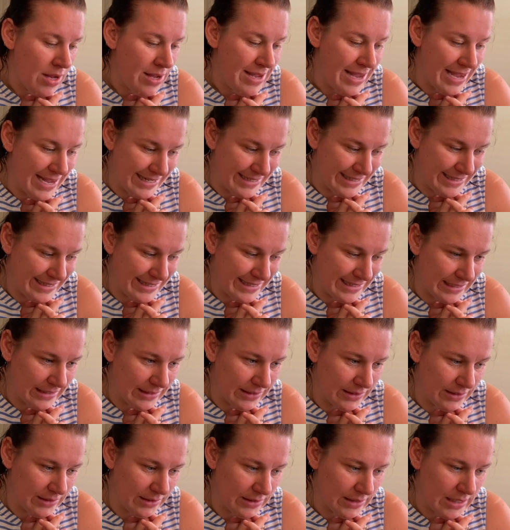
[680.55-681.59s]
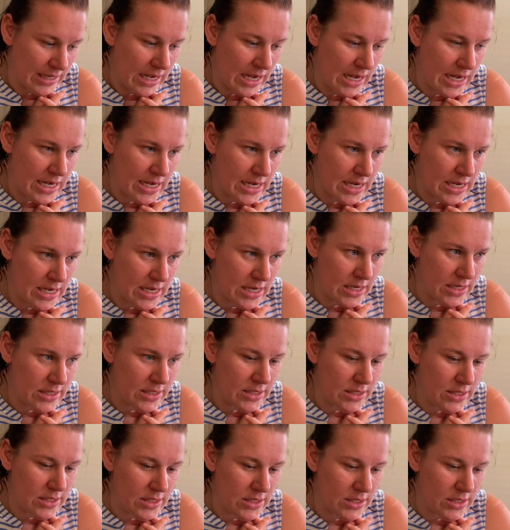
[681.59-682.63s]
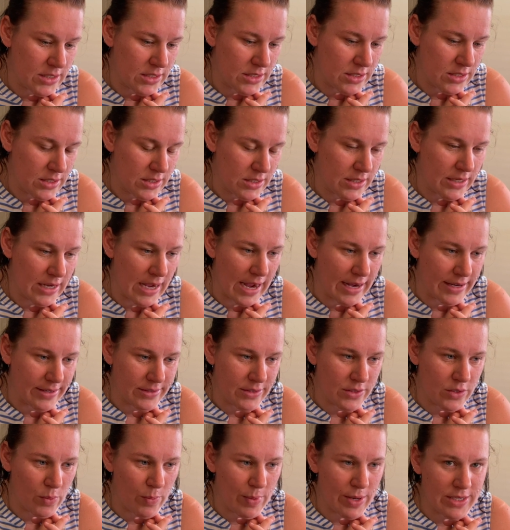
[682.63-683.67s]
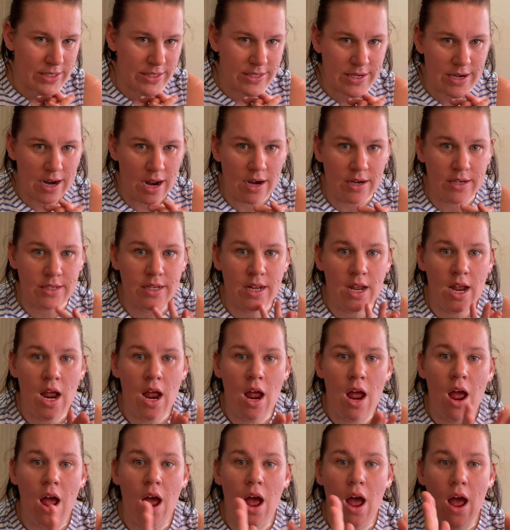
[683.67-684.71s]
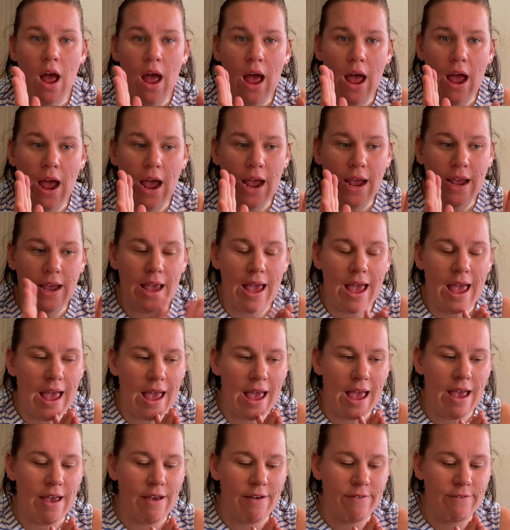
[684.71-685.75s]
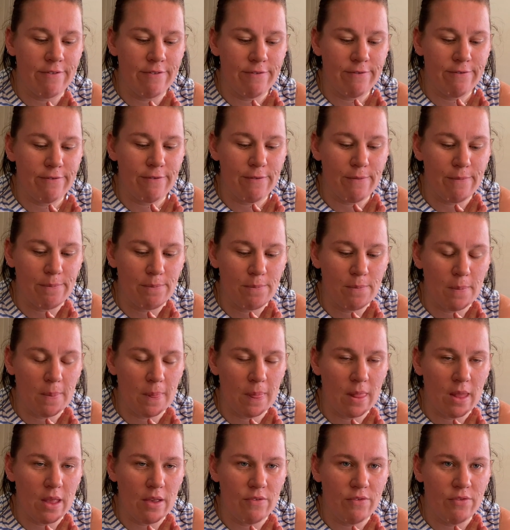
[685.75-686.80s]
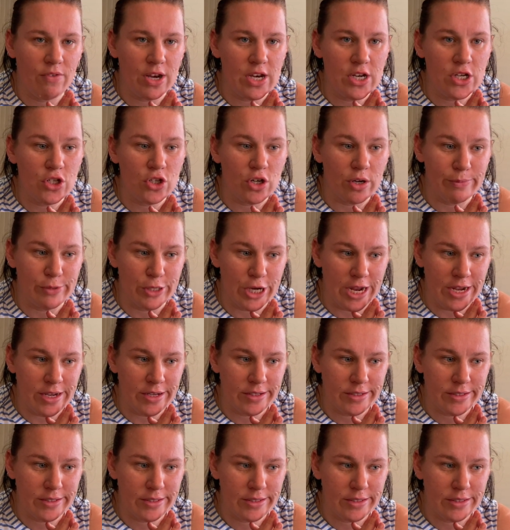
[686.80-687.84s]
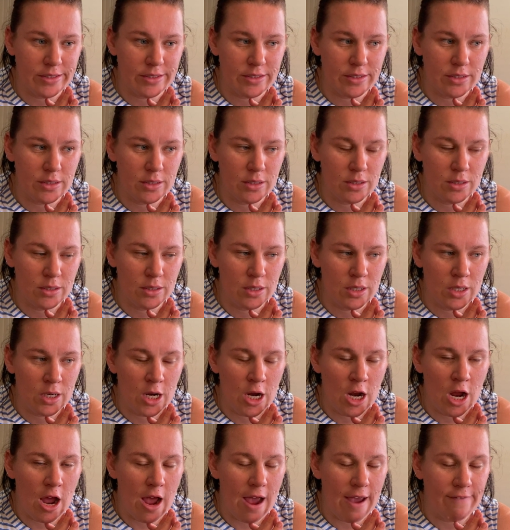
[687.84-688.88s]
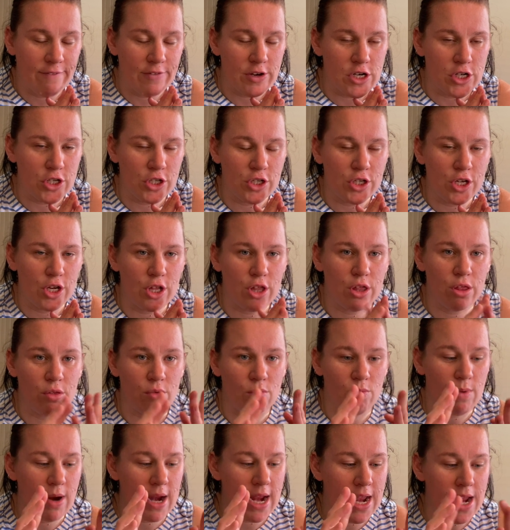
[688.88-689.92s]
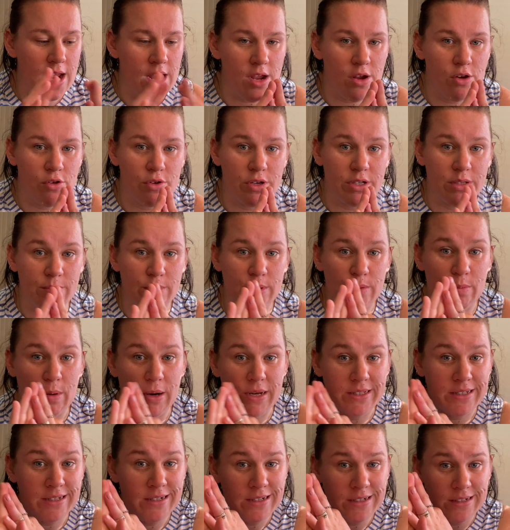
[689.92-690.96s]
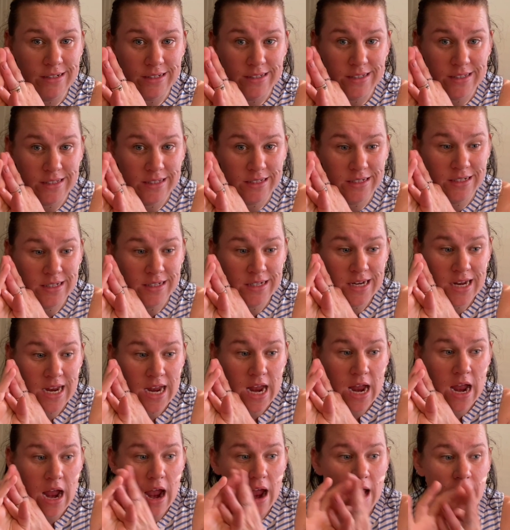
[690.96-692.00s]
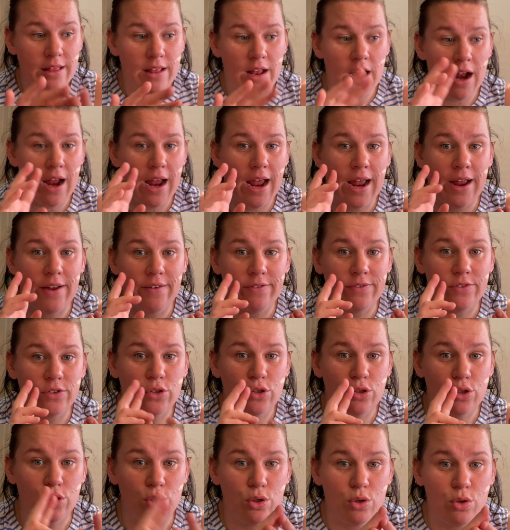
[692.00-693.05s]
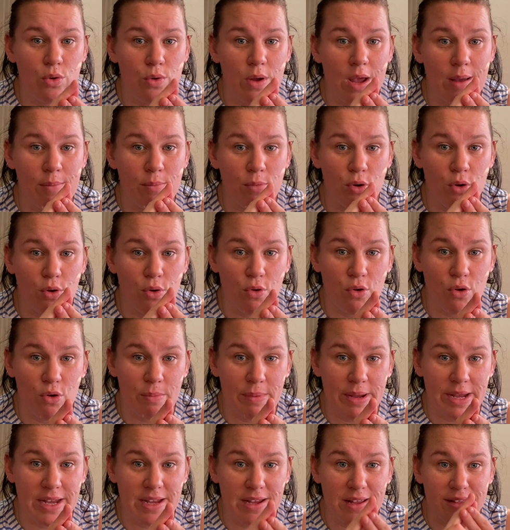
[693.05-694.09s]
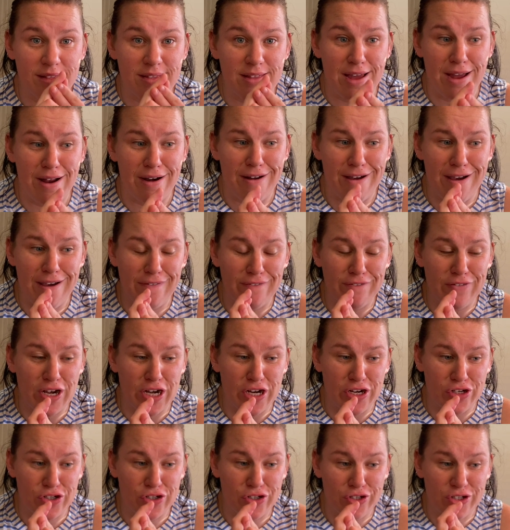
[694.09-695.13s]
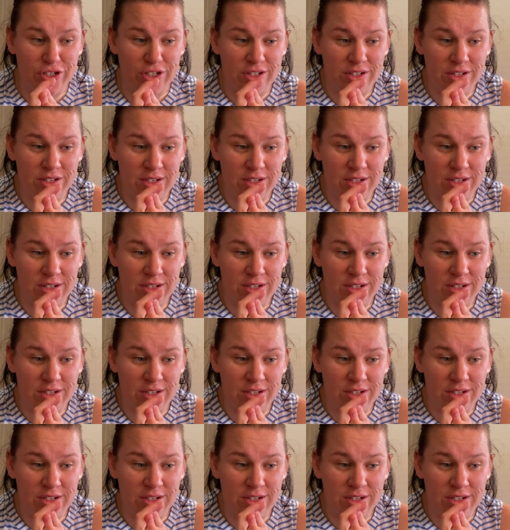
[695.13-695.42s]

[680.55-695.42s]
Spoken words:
Yes. And okay, so where to start? I have finished objects. I finished 3 Christmas presents, and then I have 2 amigurumi that I finished